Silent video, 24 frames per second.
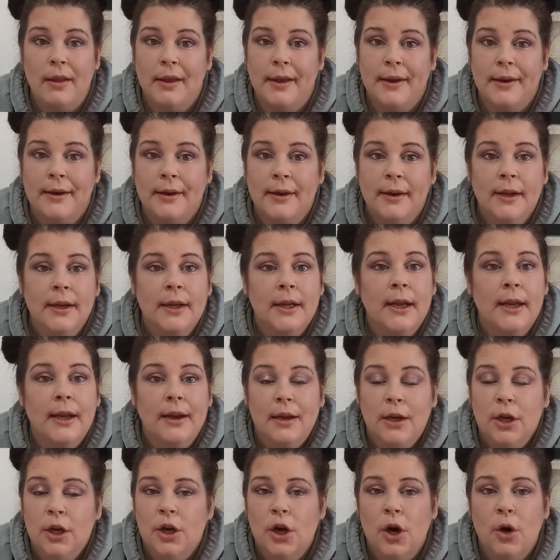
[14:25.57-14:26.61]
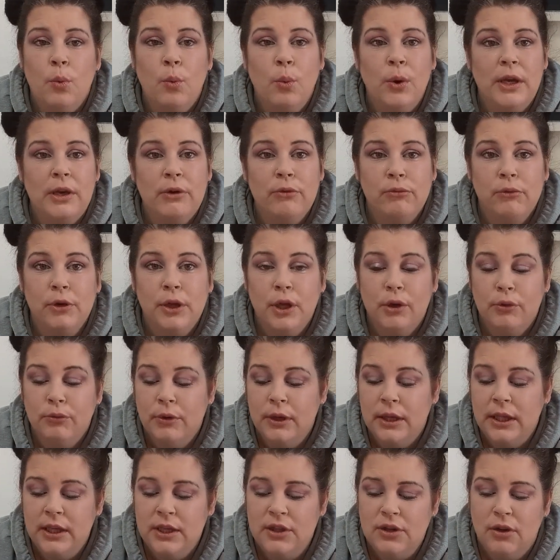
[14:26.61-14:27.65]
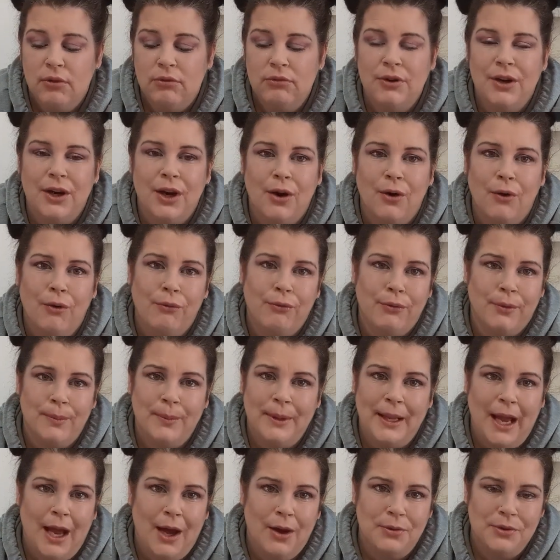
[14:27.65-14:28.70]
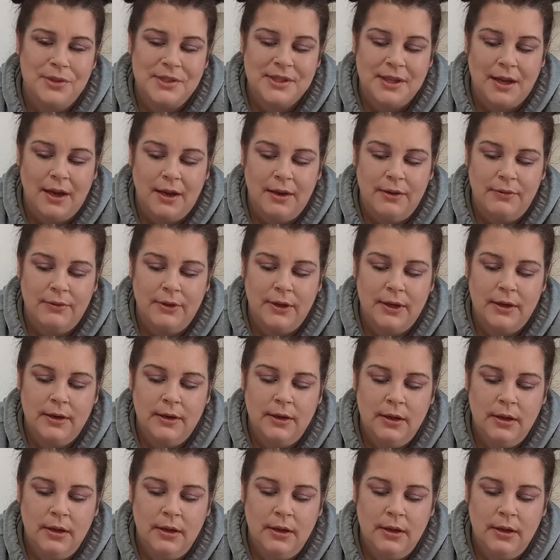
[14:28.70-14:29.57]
And, you know, you really don't know from the outside of it.